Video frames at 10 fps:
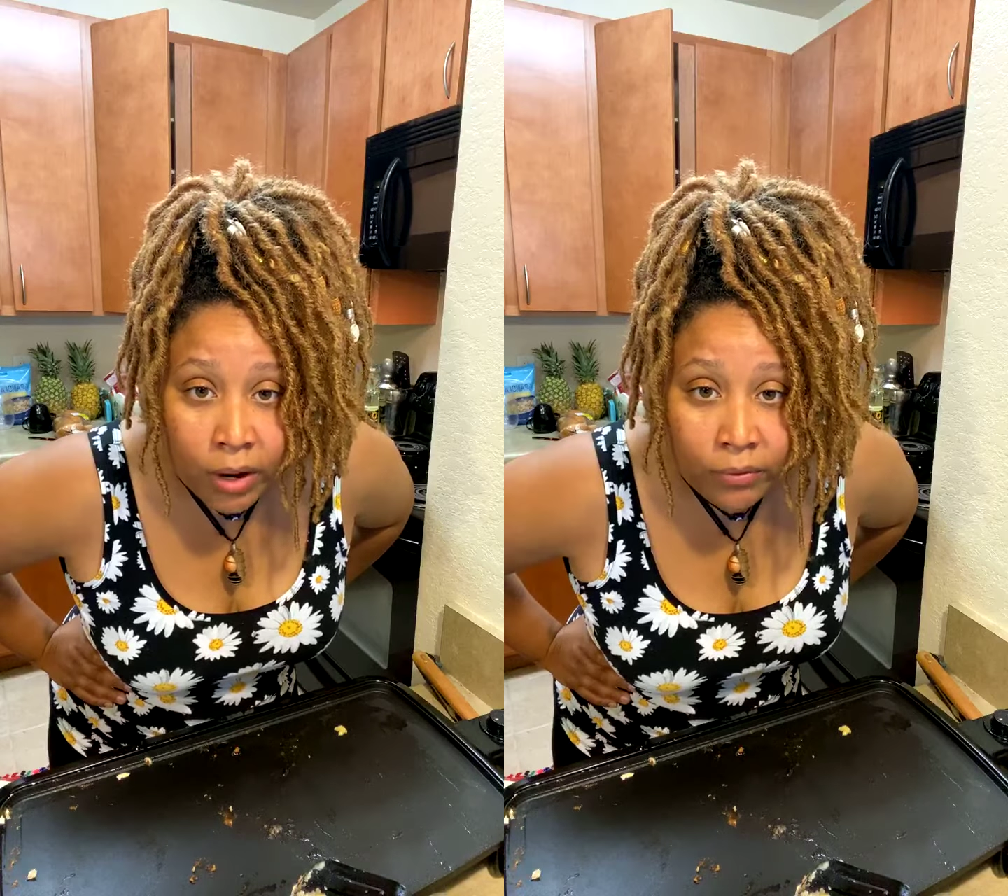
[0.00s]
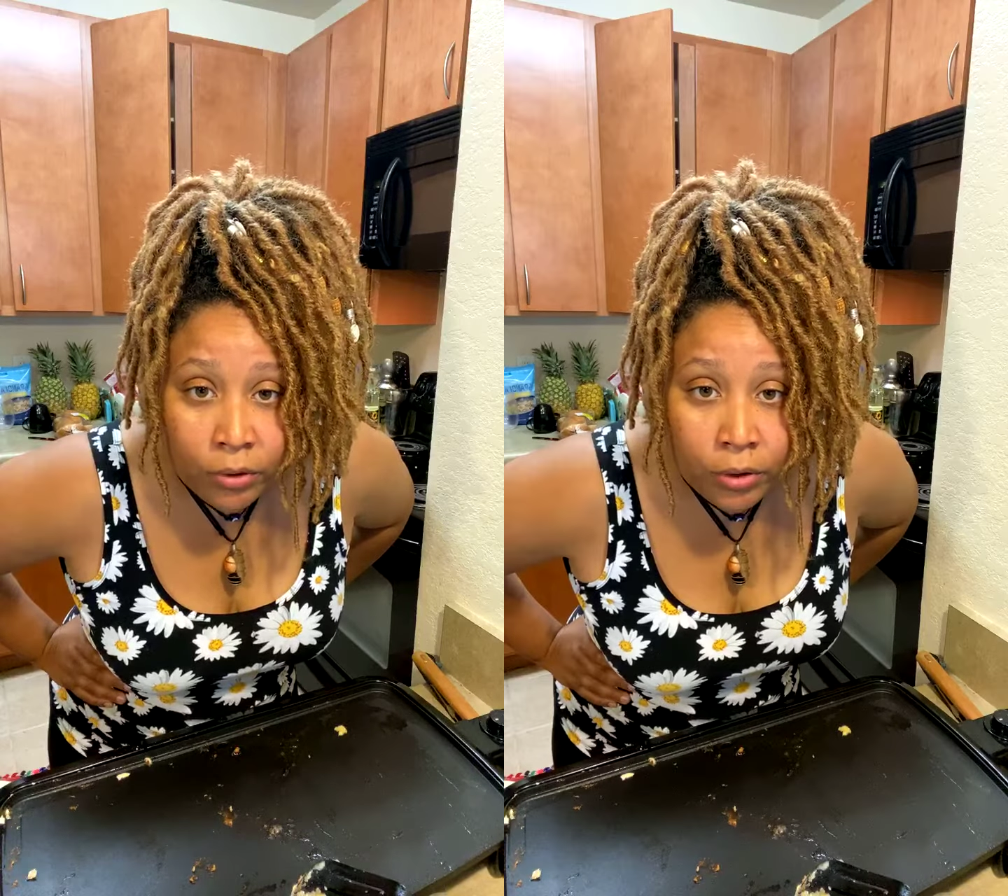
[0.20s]

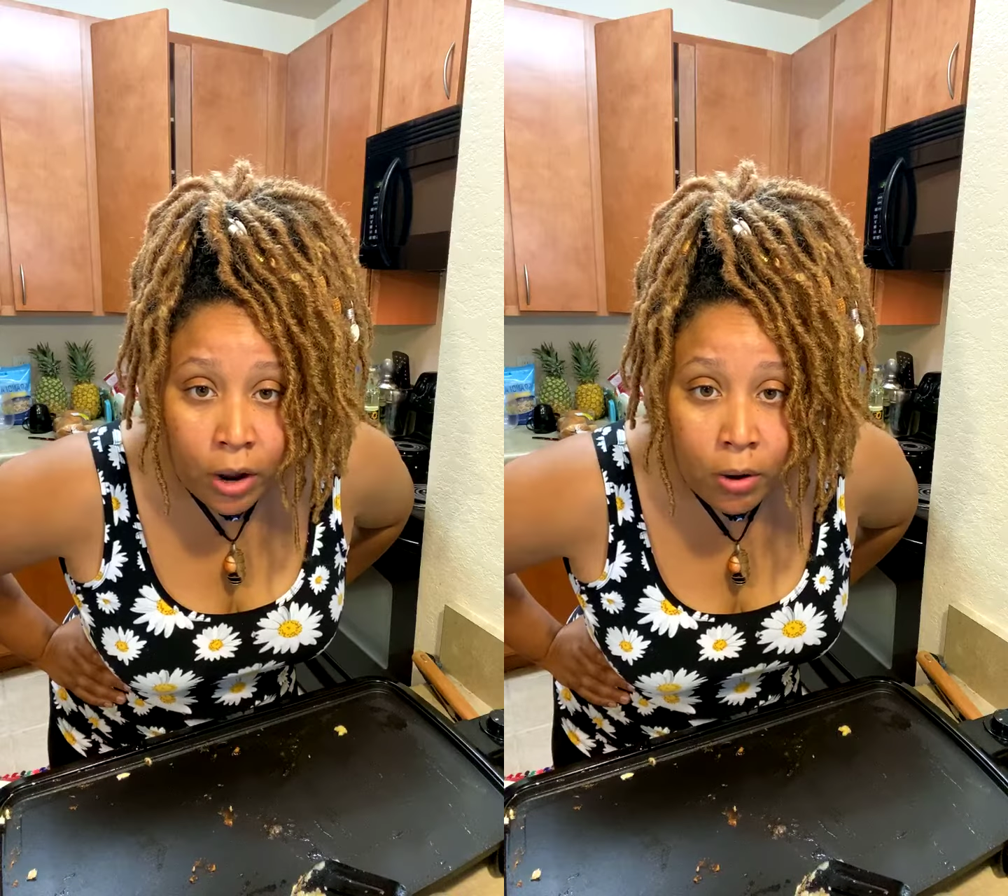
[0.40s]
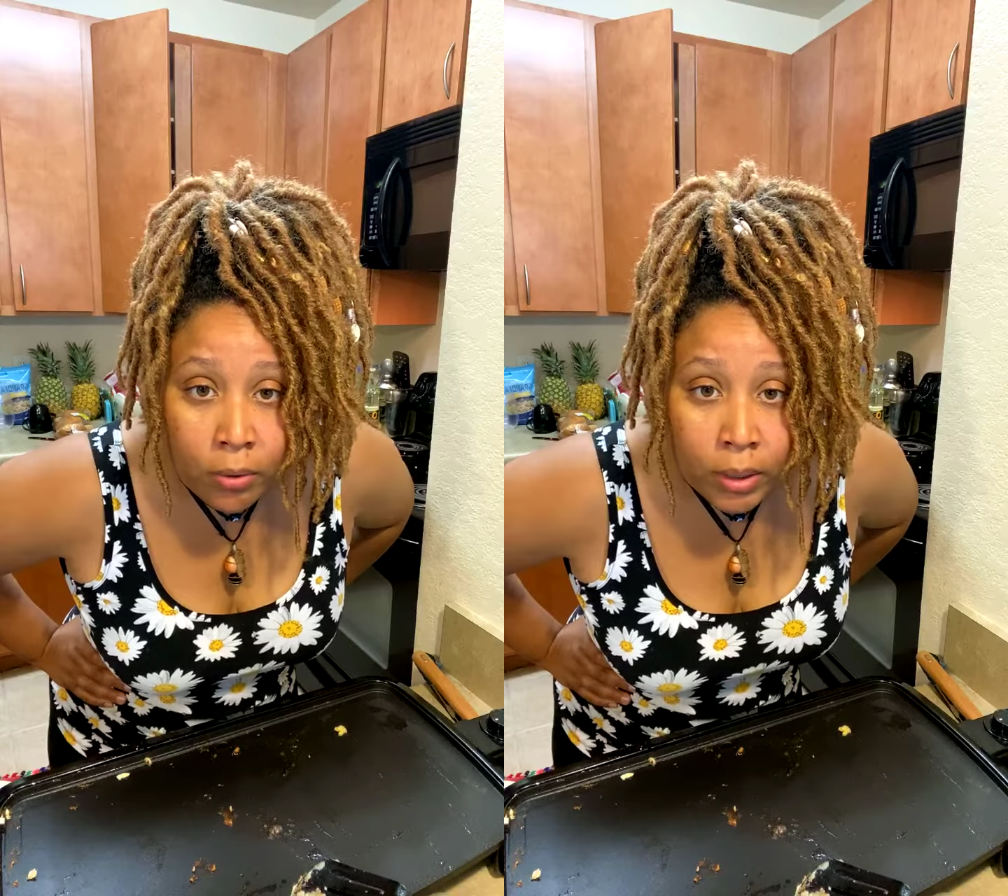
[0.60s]
If you
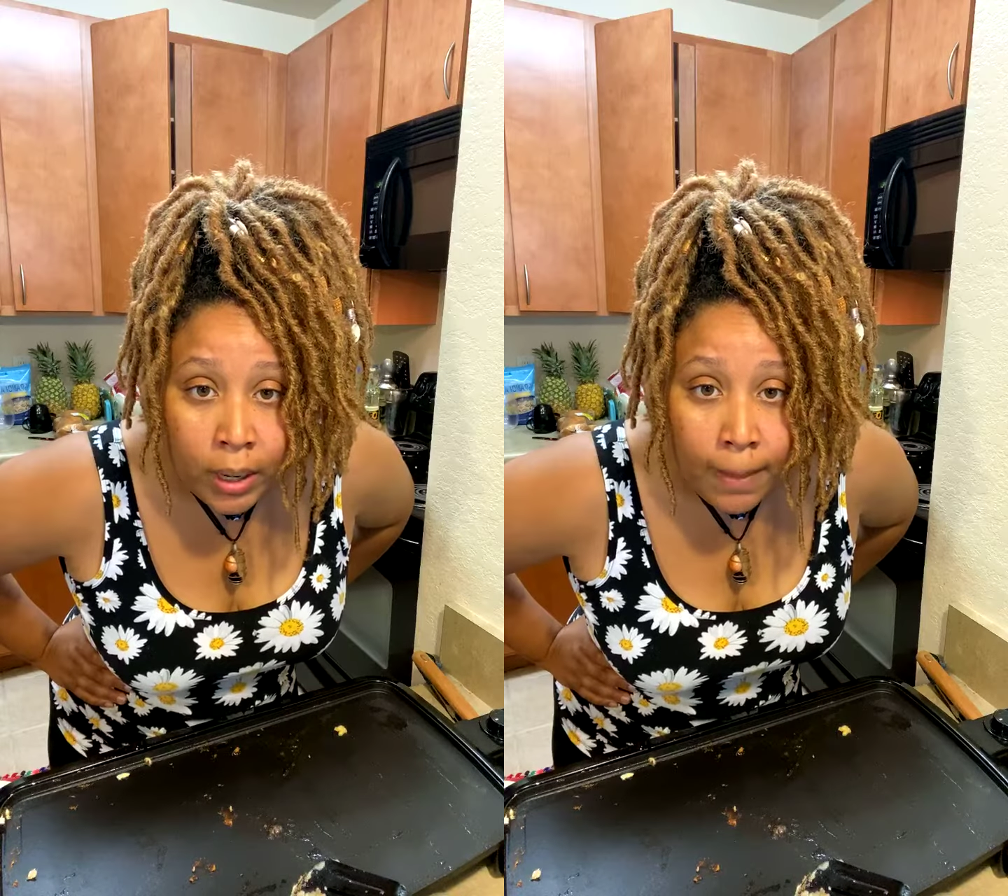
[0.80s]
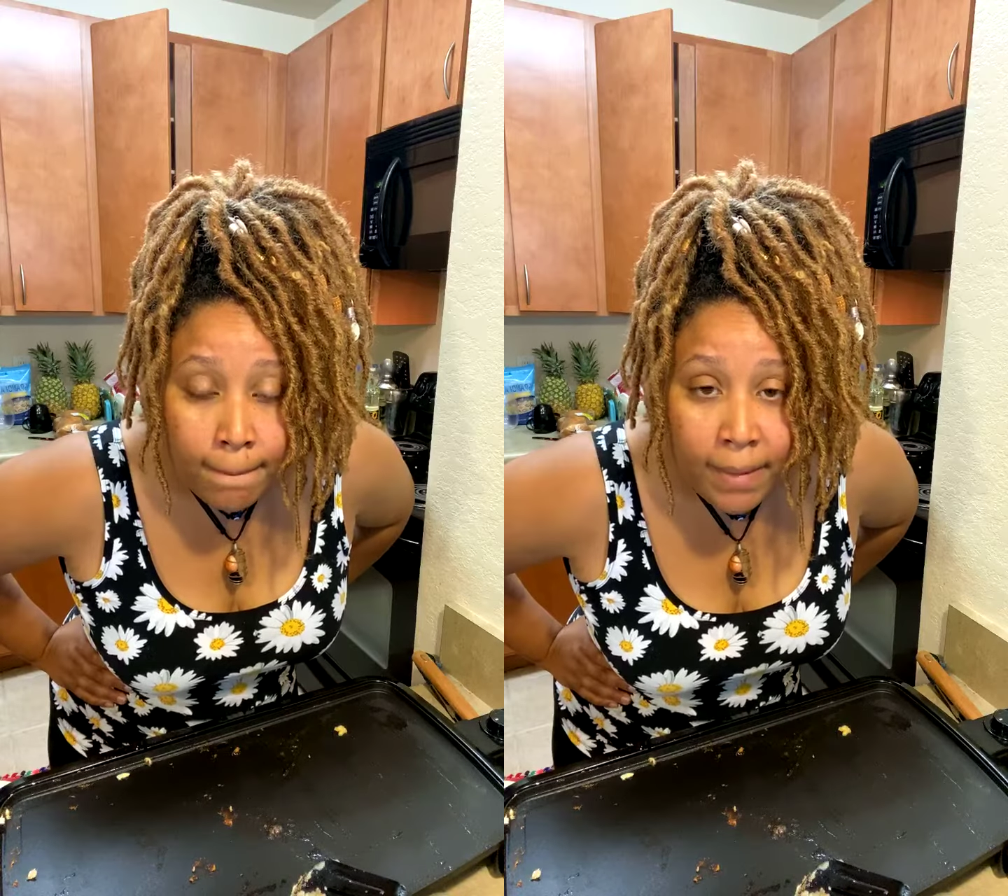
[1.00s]
don't
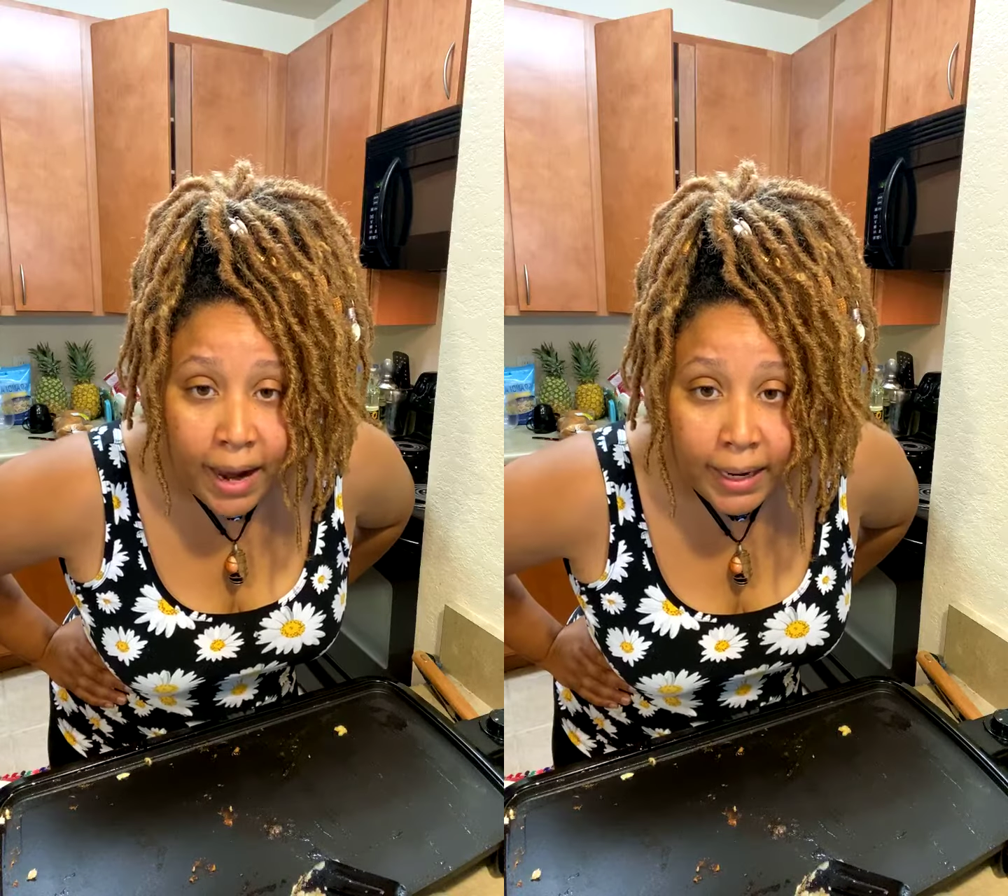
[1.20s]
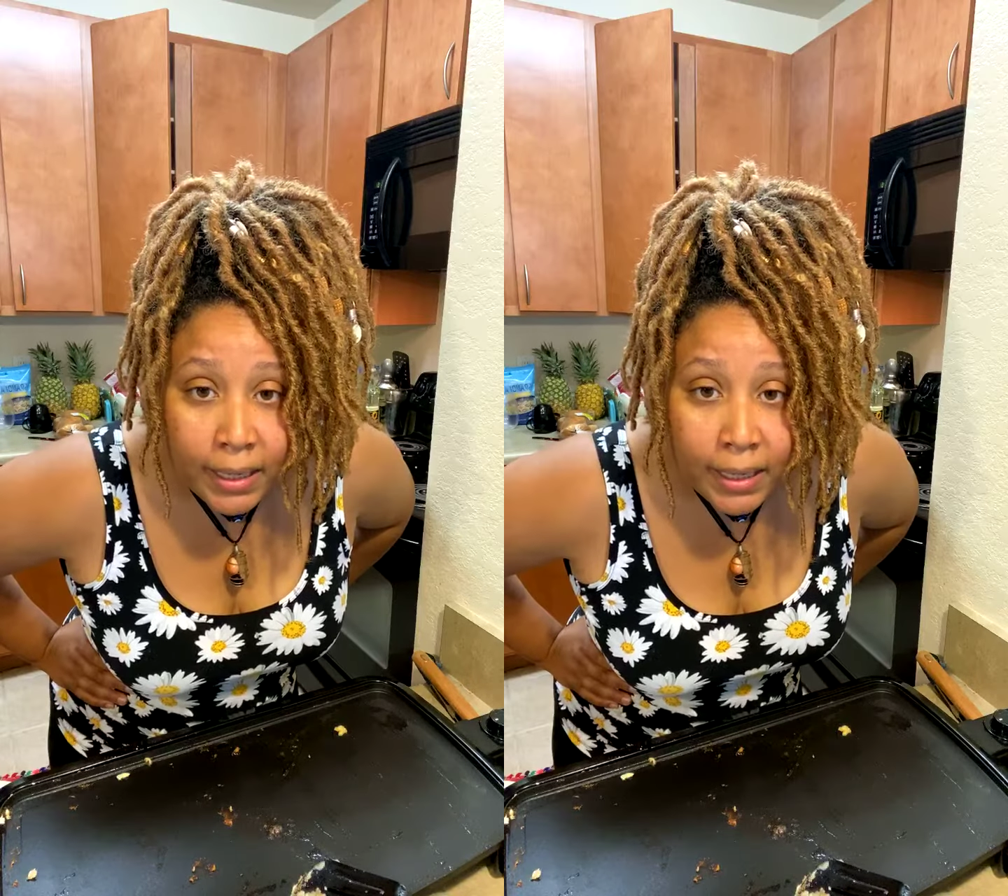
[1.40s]
mind